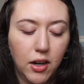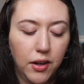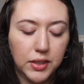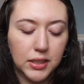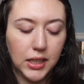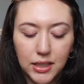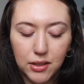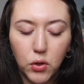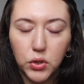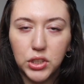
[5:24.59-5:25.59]
Obviously, this
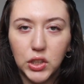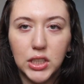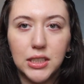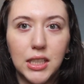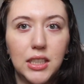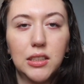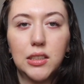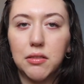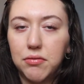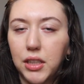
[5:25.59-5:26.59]
whole series is
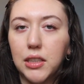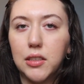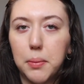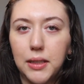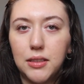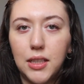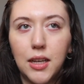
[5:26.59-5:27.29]
very spicy.